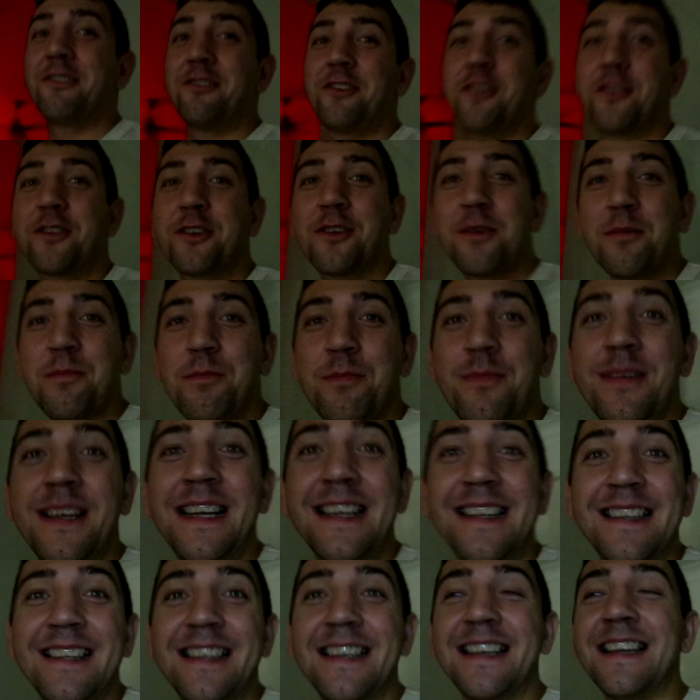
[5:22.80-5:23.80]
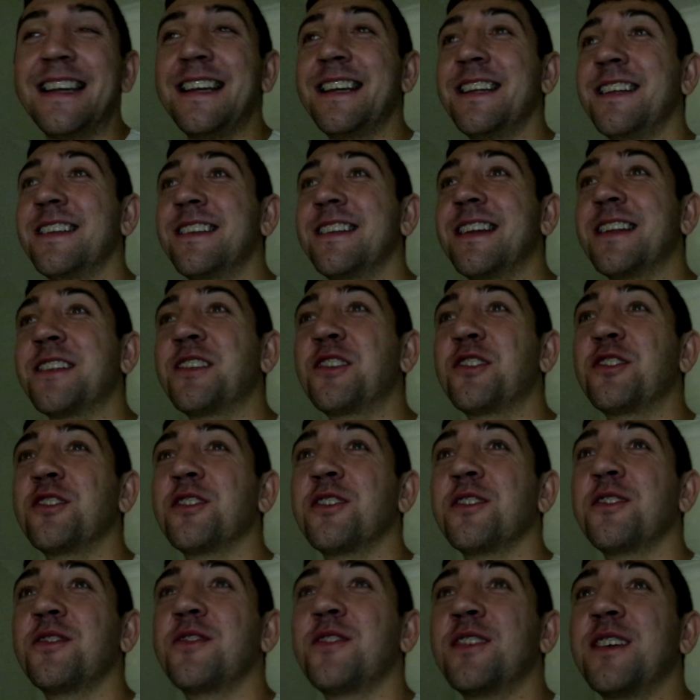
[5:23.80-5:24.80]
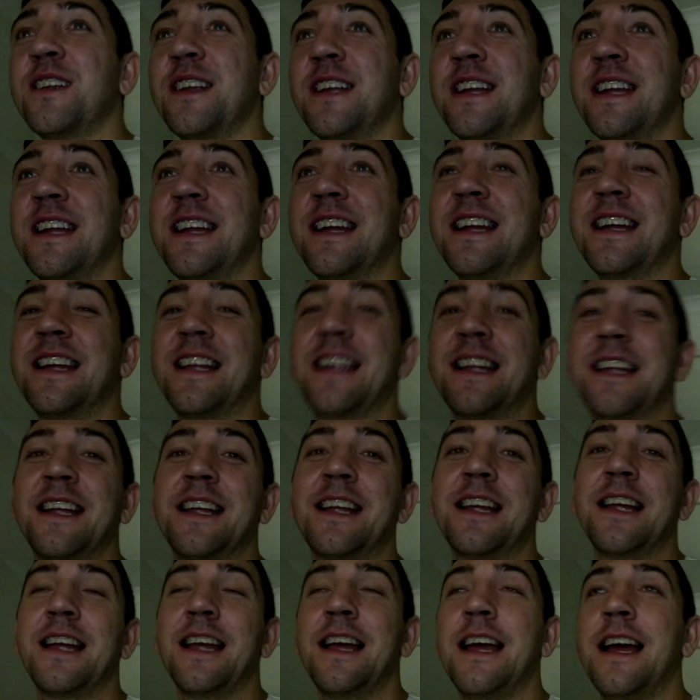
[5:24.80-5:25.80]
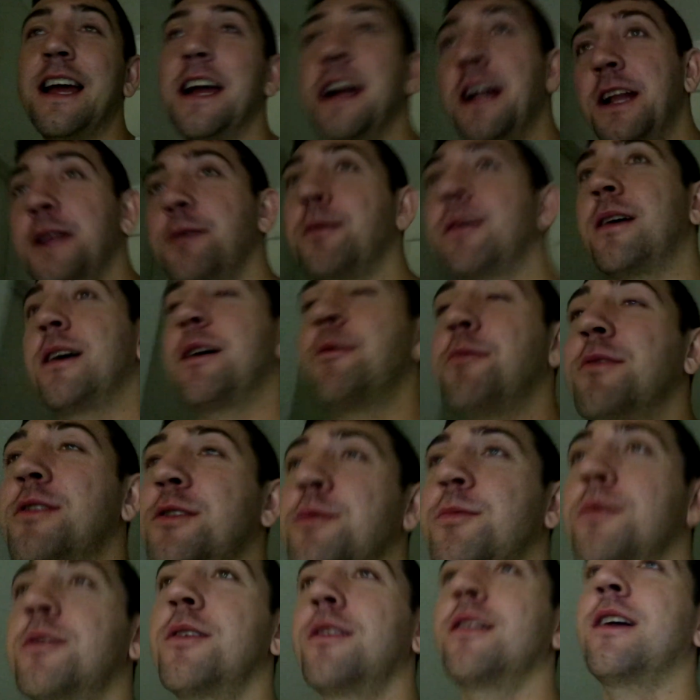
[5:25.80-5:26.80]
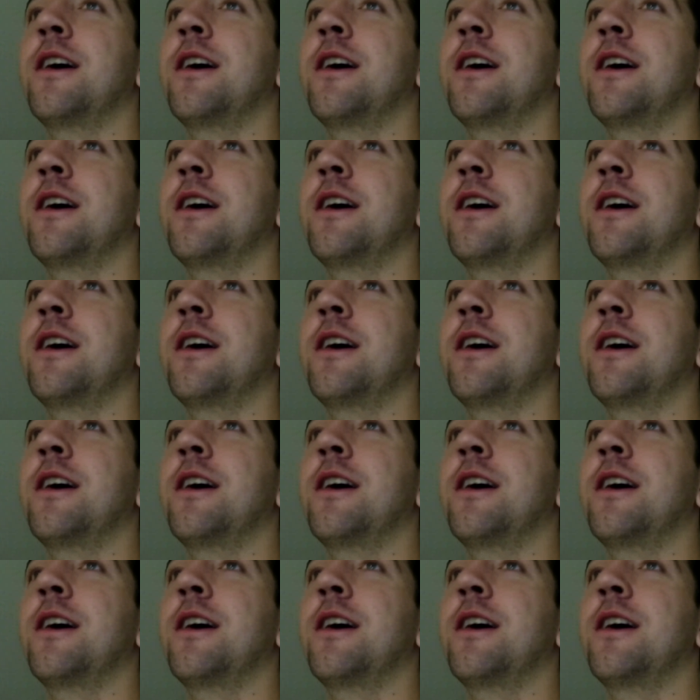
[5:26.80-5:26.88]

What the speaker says: She's got pixie ears, that's so funny. Anyway, I wonder what